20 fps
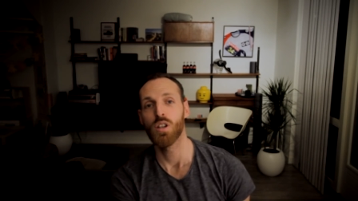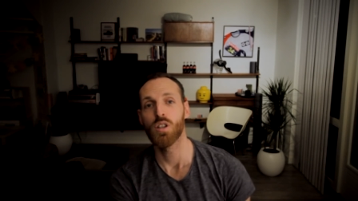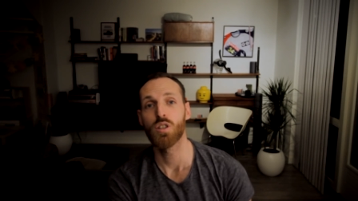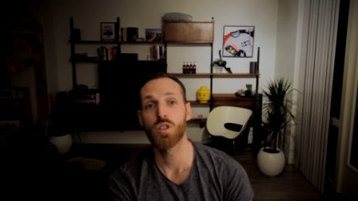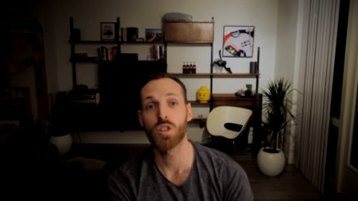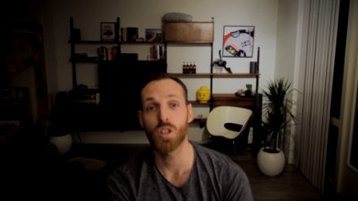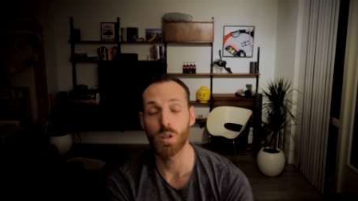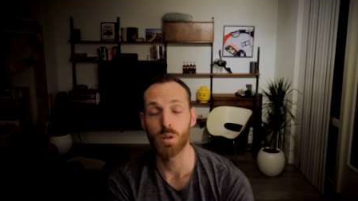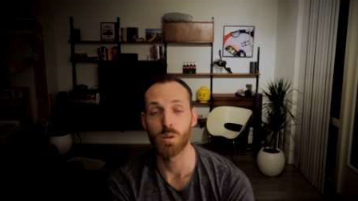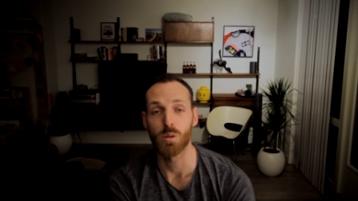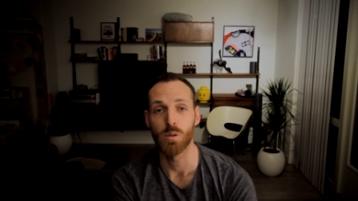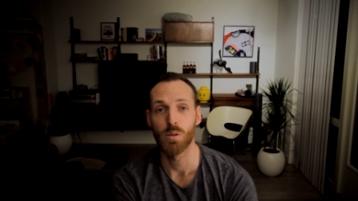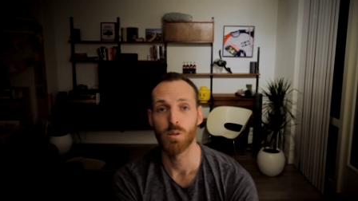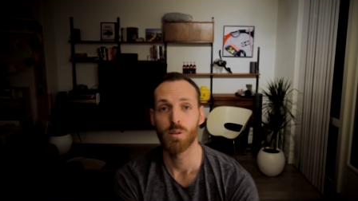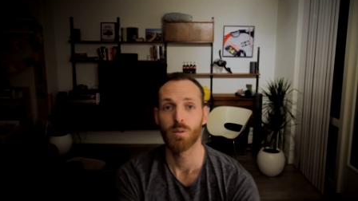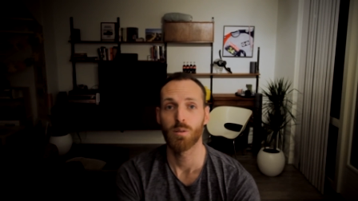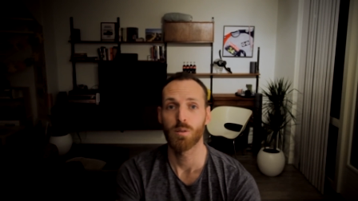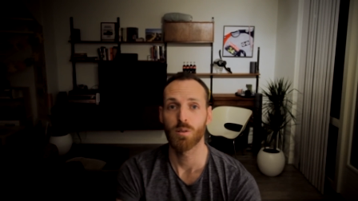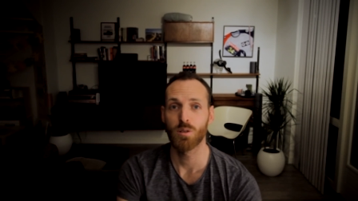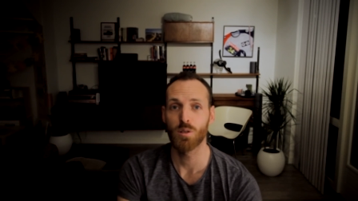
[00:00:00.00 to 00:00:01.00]
So,
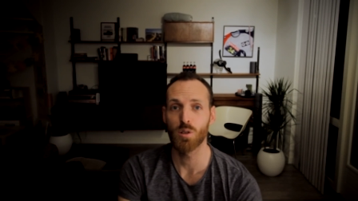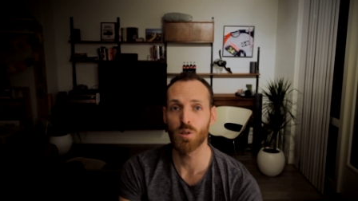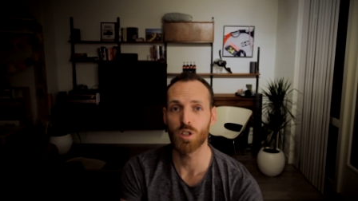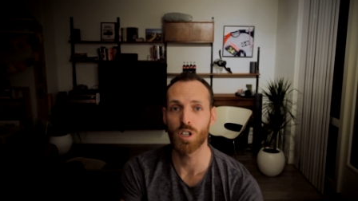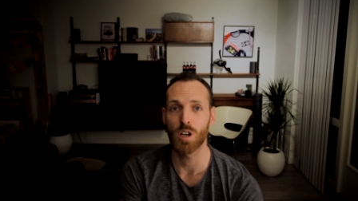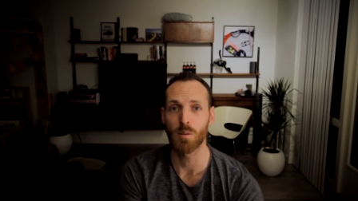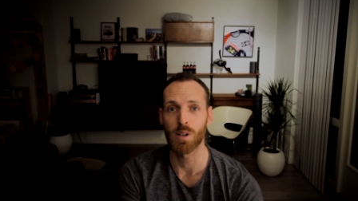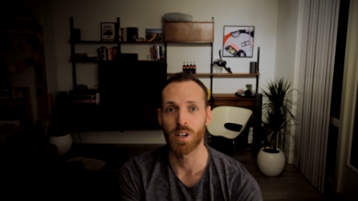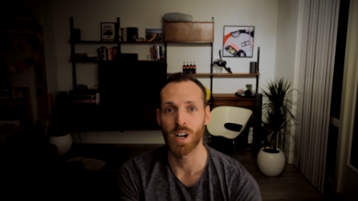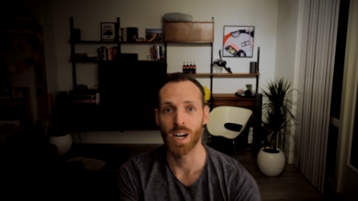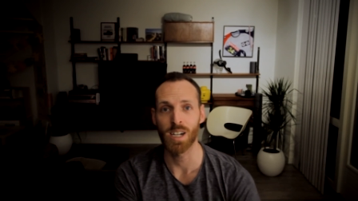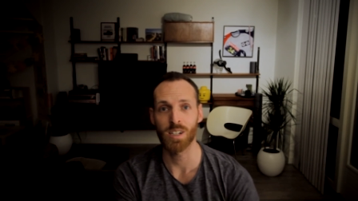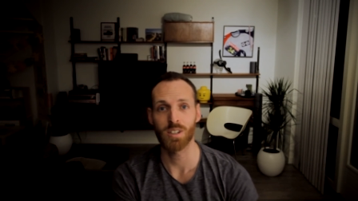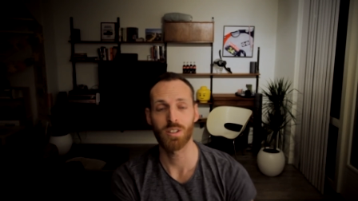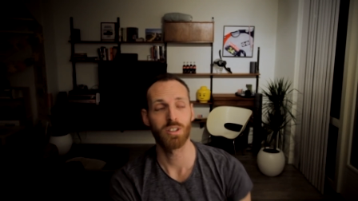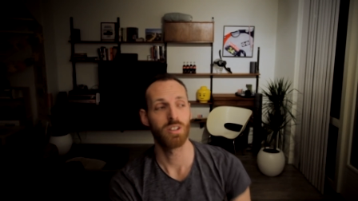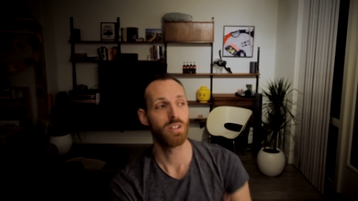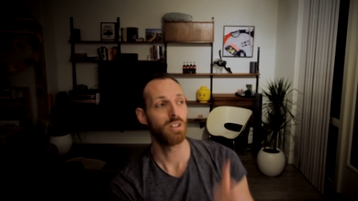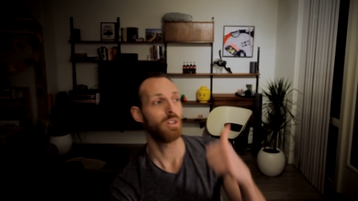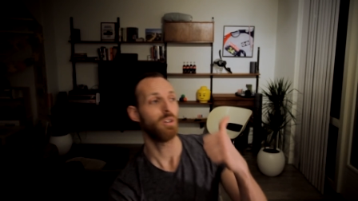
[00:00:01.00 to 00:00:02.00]
to
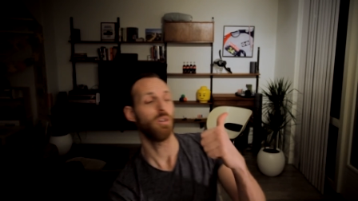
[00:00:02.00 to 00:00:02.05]
summarize.